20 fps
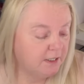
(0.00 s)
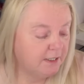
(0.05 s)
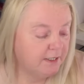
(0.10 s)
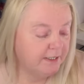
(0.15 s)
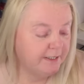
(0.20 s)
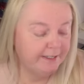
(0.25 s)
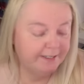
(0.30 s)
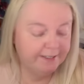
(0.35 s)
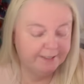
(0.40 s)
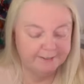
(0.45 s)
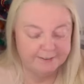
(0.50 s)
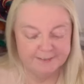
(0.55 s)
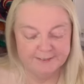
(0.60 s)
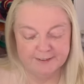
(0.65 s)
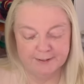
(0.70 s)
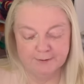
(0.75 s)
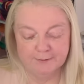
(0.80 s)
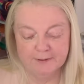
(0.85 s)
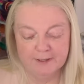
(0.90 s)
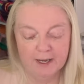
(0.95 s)
Yeah, so
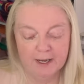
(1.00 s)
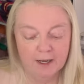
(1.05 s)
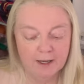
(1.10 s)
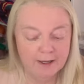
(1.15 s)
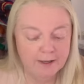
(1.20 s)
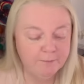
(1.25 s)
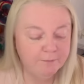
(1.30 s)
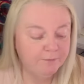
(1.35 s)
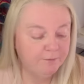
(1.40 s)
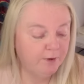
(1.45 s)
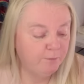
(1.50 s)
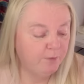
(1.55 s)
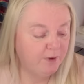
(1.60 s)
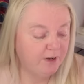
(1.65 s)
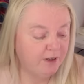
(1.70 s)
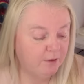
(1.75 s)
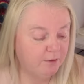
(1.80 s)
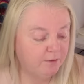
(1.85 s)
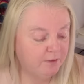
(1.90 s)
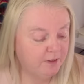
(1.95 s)
I'm,
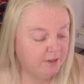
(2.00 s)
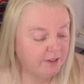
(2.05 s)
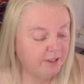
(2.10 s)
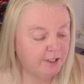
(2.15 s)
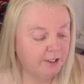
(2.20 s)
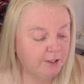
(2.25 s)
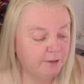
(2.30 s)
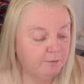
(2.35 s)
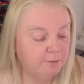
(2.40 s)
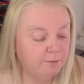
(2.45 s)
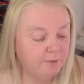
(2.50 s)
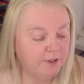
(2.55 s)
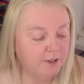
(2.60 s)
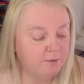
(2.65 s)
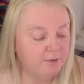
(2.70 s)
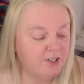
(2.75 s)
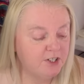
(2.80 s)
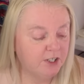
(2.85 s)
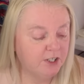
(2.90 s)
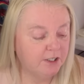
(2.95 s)
well, you know, when I
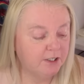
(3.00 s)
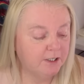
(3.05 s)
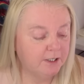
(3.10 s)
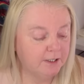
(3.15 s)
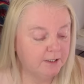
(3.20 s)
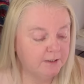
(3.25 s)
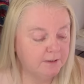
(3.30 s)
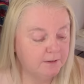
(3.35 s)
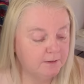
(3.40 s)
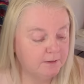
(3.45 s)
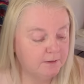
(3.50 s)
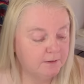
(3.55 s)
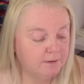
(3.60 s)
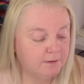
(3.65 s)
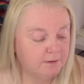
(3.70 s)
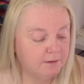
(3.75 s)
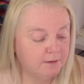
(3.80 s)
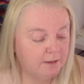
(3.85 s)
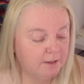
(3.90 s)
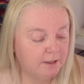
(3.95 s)
was younger,
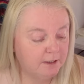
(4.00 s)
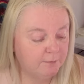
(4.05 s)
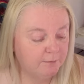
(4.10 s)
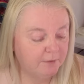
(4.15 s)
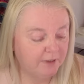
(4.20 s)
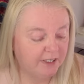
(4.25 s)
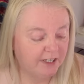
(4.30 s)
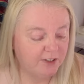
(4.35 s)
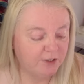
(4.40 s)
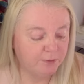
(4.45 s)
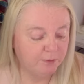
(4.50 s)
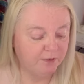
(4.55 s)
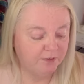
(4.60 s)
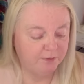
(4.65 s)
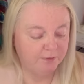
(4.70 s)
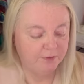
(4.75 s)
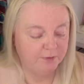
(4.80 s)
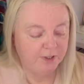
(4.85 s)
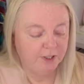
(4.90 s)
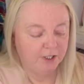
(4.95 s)
uh, my kids were
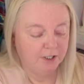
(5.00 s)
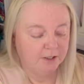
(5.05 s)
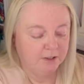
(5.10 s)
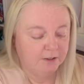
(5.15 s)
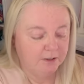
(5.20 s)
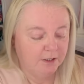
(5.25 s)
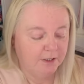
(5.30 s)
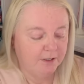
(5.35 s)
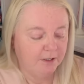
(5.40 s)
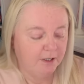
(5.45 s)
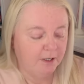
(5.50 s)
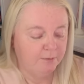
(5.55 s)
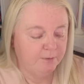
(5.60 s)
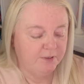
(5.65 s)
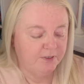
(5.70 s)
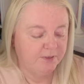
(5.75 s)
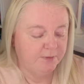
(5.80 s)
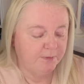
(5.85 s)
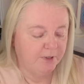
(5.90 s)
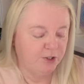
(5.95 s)
young and I
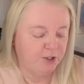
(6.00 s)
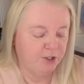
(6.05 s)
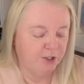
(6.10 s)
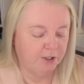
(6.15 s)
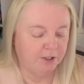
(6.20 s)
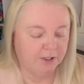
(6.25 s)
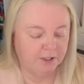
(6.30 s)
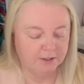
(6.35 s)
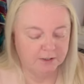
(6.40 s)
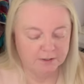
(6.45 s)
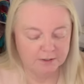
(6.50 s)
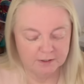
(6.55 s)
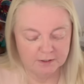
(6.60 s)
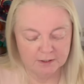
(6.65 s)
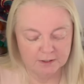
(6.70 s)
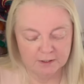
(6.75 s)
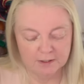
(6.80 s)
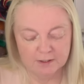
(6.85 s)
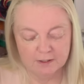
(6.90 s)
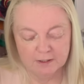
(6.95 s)
was much younger.
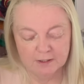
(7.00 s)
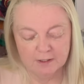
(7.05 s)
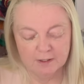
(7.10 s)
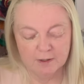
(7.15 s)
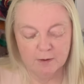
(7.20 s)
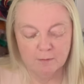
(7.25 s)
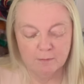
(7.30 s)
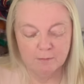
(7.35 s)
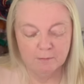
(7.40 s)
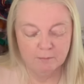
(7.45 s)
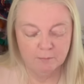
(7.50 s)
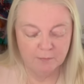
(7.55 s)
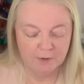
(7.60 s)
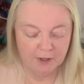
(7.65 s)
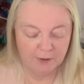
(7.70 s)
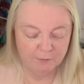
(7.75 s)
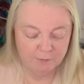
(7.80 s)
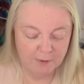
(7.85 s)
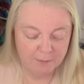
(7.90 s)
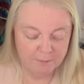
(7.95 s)

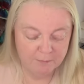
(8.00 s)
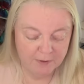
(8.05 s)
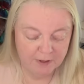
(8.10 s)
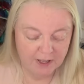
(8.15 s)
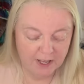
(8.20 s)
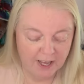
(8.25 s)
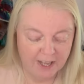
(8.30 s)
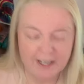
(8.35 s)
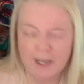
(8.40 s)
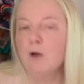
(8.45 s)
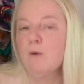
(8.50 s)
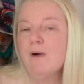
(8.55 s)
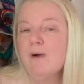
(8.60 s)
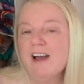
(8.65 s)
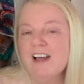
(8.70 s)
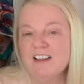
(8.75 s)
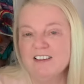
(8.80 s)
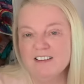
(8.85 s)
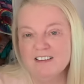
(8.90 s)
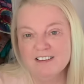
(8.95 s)
Remember
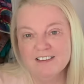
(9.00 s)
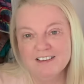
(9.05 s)
AOL?